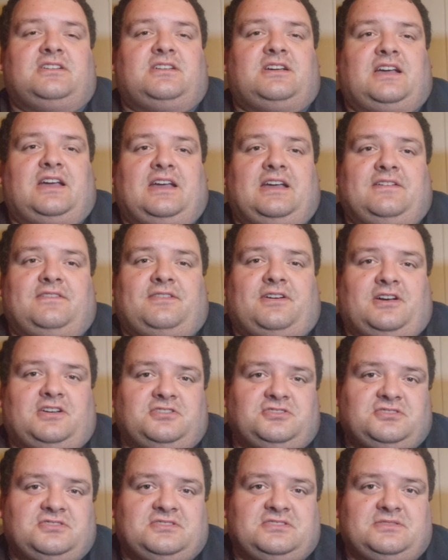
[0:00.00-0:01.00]
I have
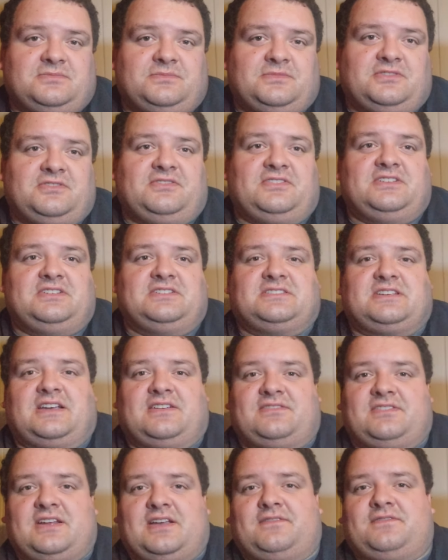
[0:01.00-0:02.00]
hundreds of movies. I have
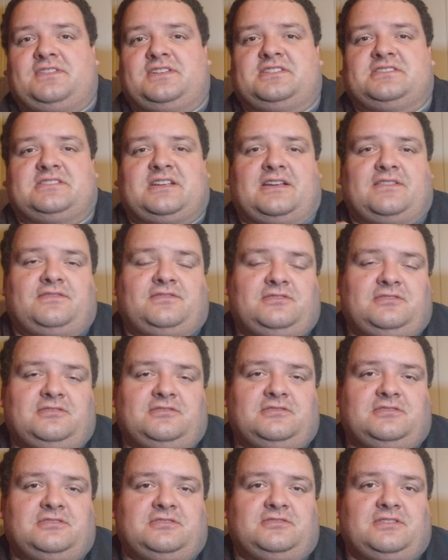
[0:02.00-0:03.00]
Netflix, I have
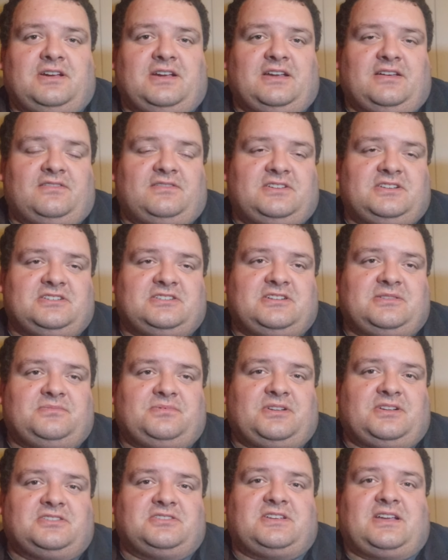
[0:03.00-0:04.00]
Hulu, I have Disney
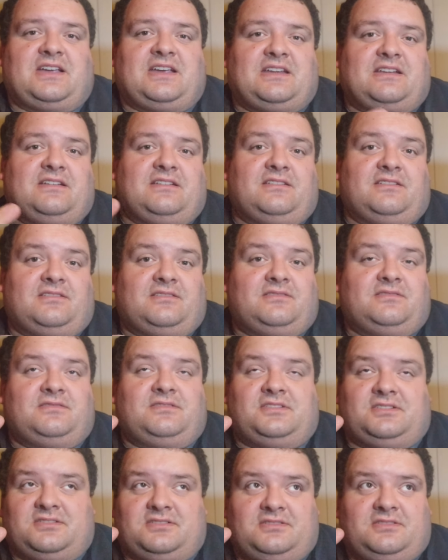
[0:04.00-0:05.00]
Plus. I can
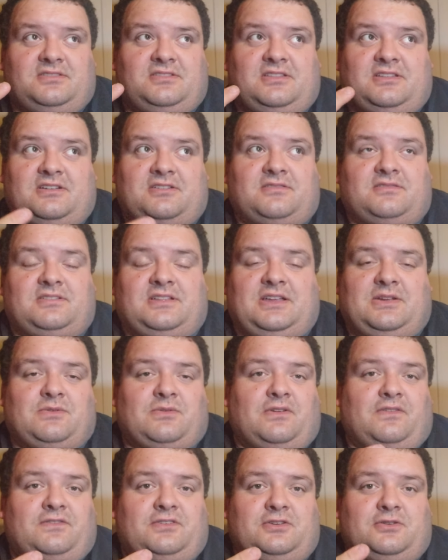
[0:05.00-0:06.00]
literally
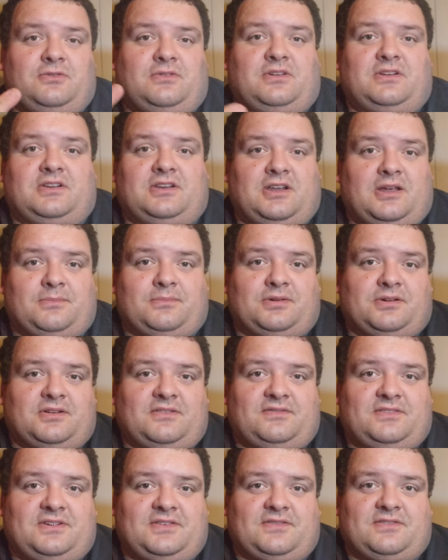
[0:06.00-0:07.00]
review a number
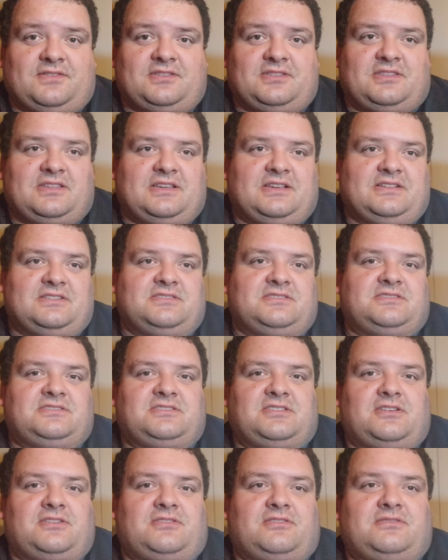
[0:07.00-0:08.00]
of different things.
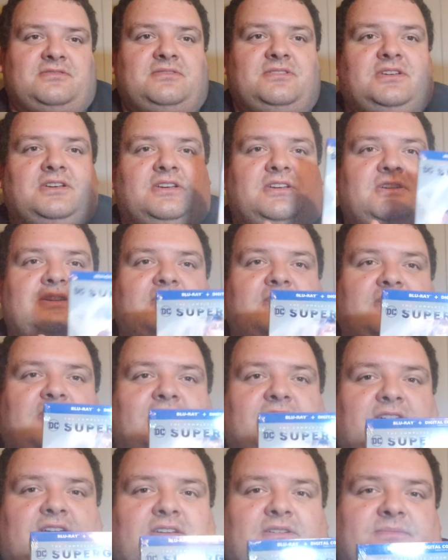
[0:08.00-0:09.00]
So
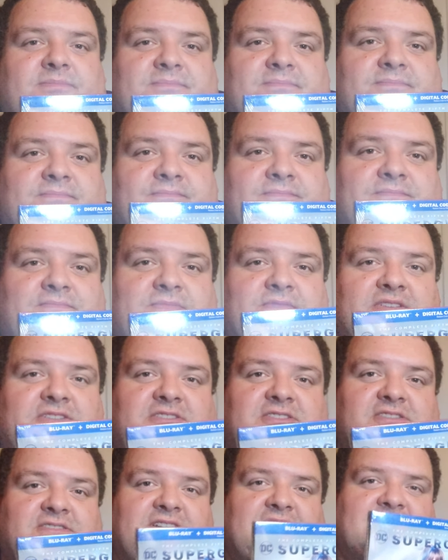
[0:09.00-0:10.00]

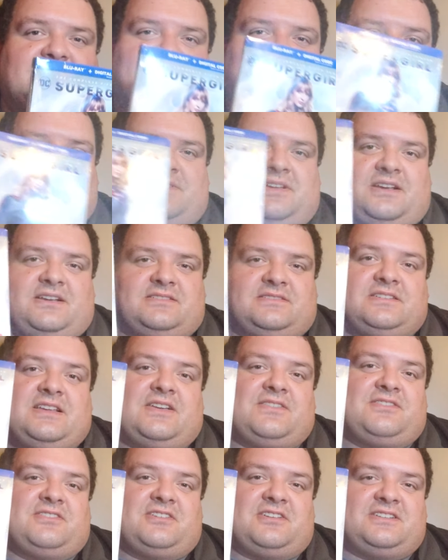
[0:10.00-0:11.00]
until next time, guys,
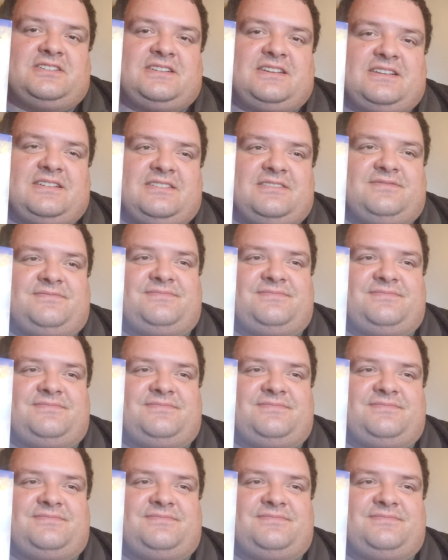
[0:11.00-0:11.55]
have a great day.